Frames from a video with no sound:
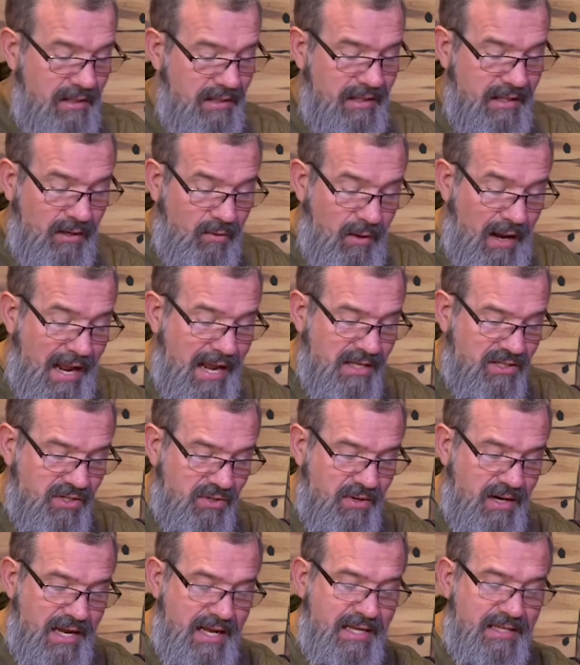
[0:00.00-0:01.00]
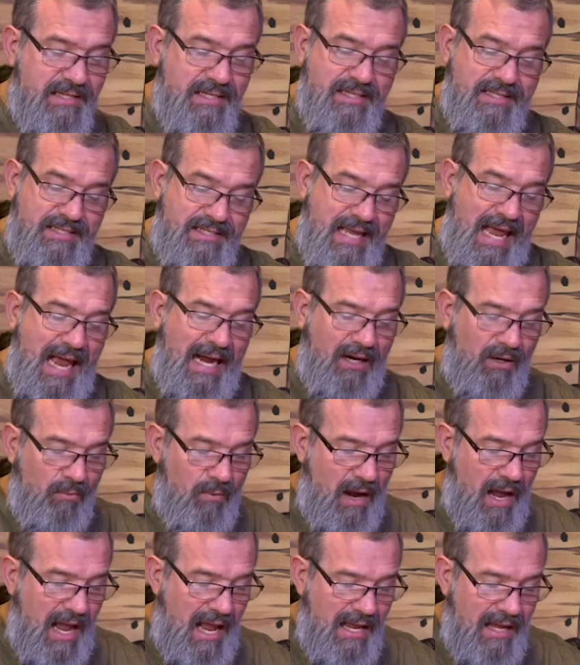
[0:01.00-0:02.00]
the answer is
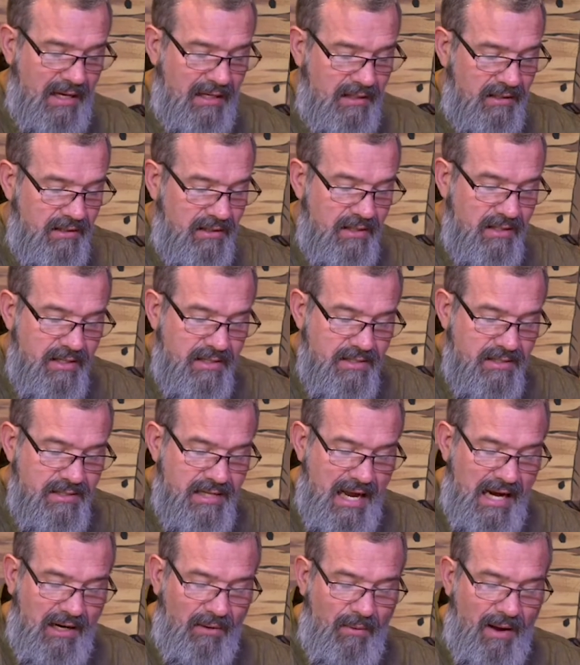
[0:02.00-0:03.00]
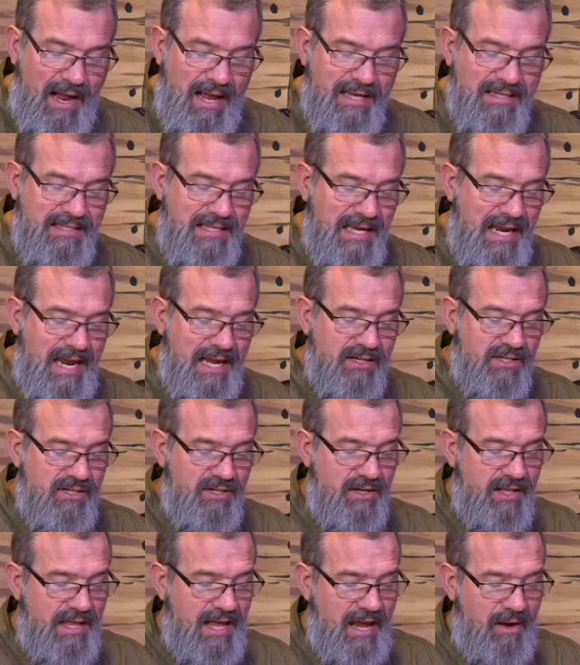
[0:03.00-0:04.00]
Zechariah. Zechariah is the
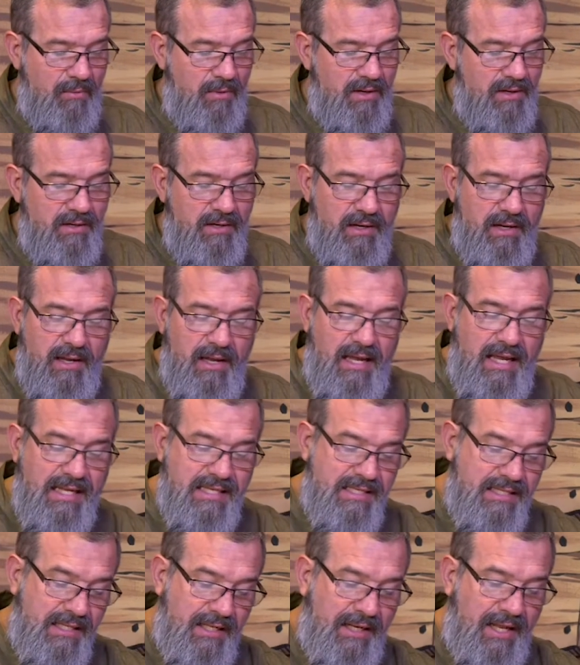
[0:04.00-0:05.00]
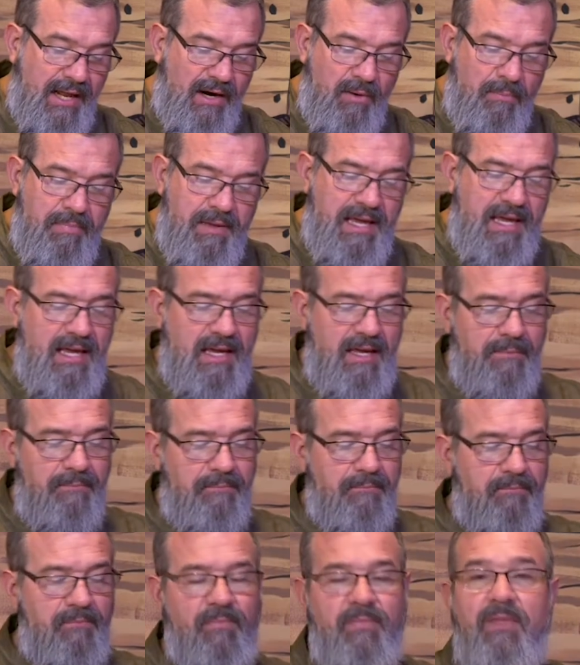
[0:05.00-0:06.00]
answer to that one. It's the letter B.
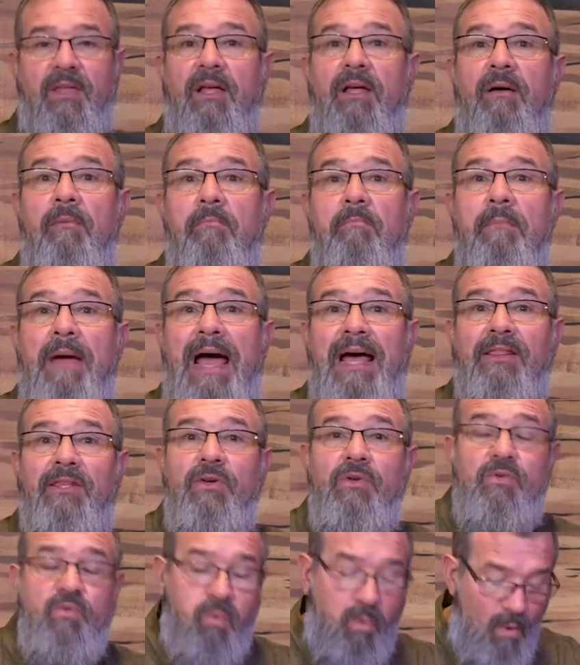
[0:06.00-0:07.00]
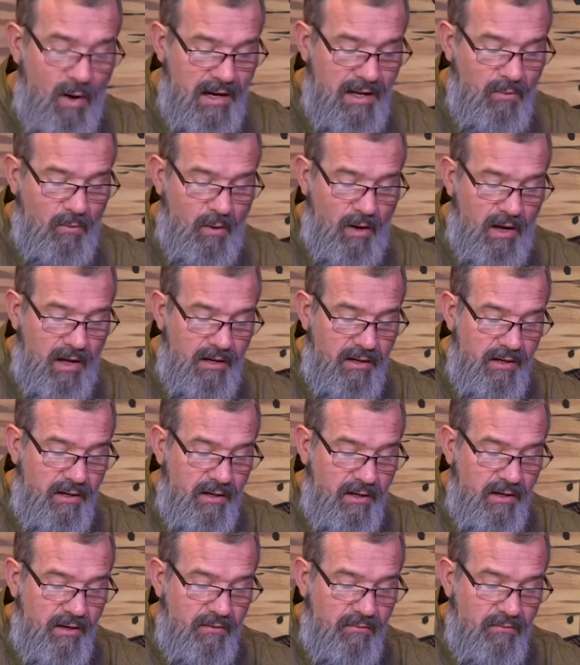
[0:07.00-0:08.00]
Matthew 21,
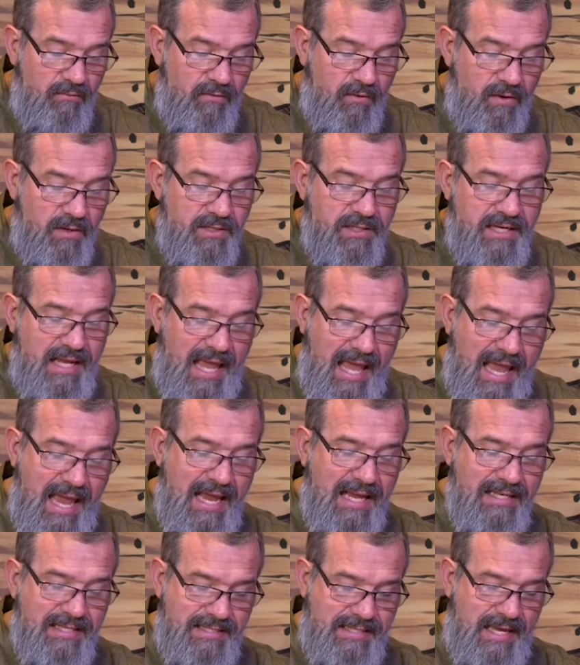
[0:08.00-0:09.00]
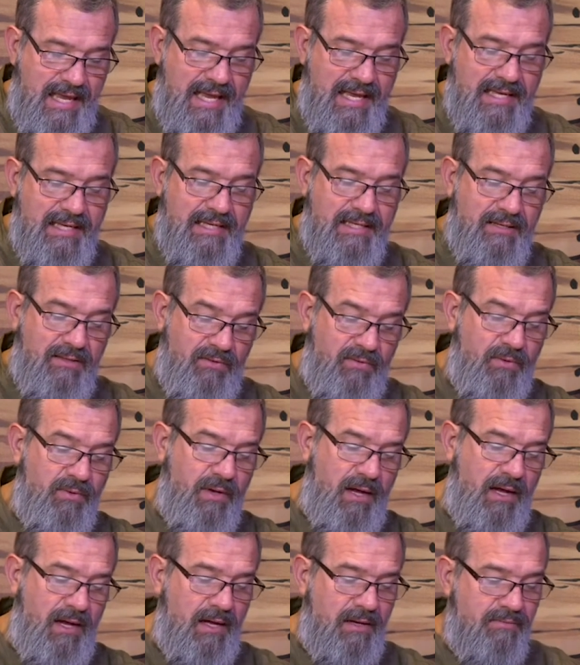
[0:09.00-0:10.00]
verse 8 says,
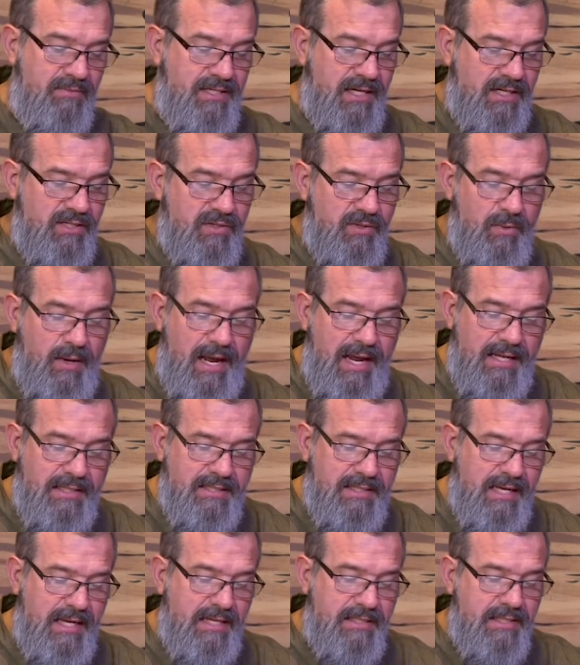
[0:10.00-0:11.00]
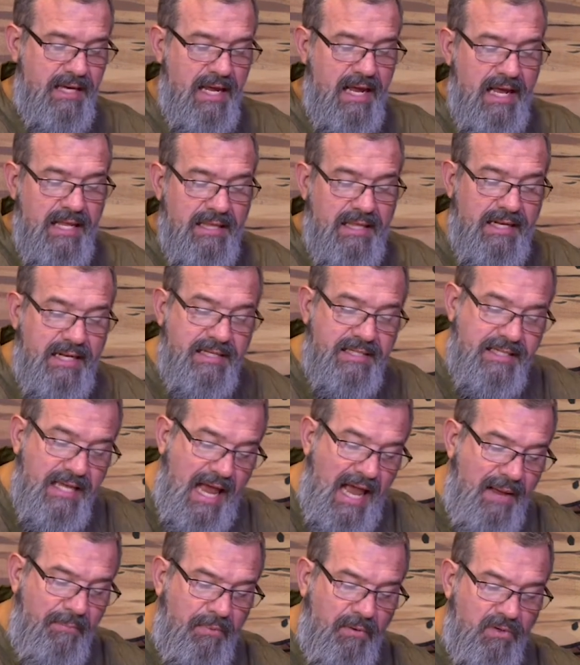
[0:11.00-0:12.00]
through uh, 6 through 8 says, The
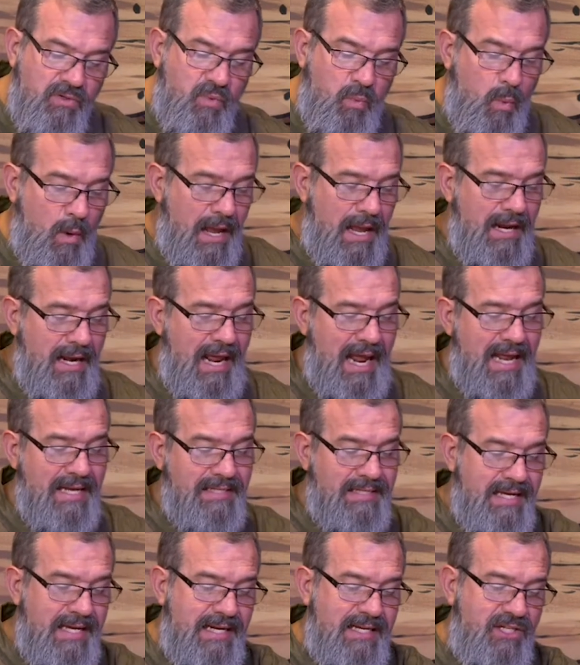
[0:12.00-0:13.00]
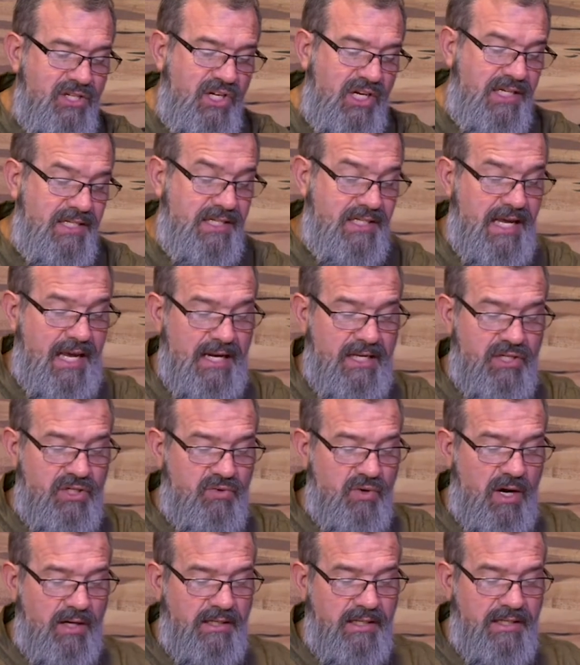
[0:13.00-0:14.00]
disciples went and did as Jesus had
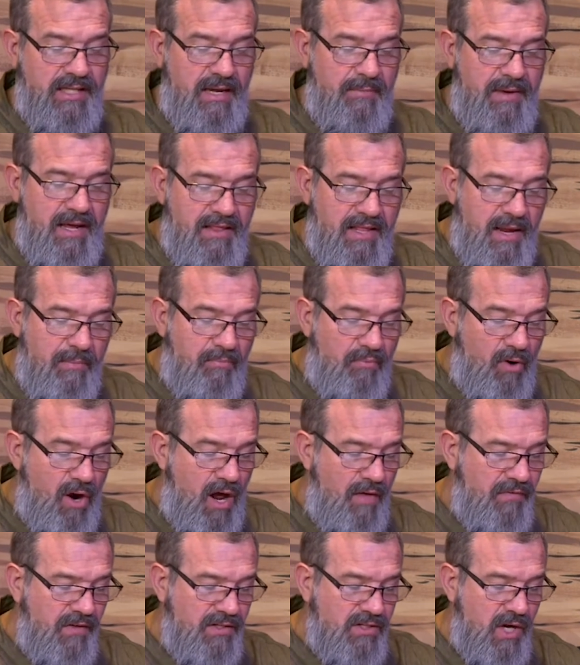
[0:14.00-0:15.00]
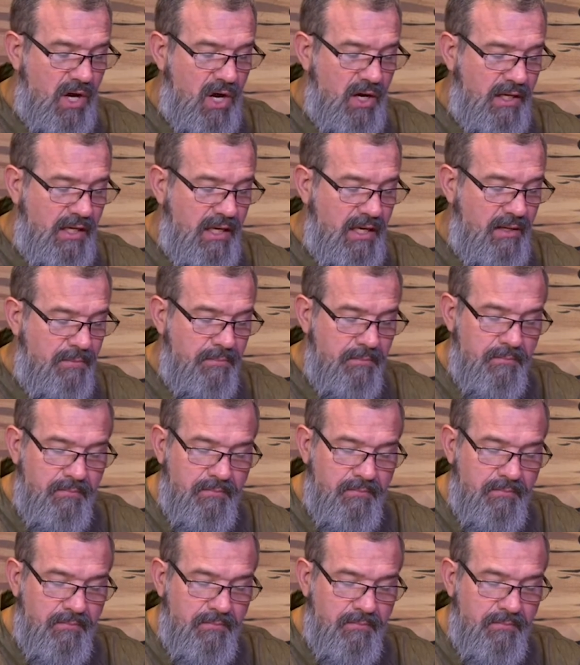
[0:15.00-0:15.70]
instructed them, and they brought the donkey